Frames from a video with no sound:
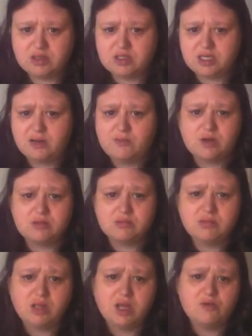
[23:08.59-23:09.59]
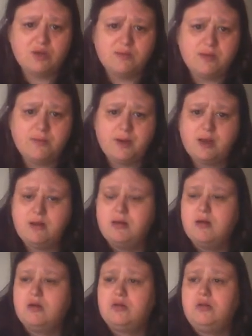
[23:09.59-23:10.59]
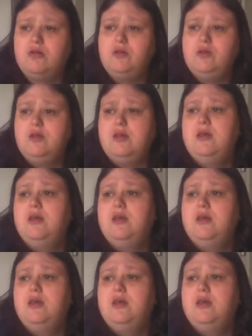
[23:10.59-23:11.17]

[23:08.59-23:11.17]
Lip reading: trim my nails a wee bit, my claws,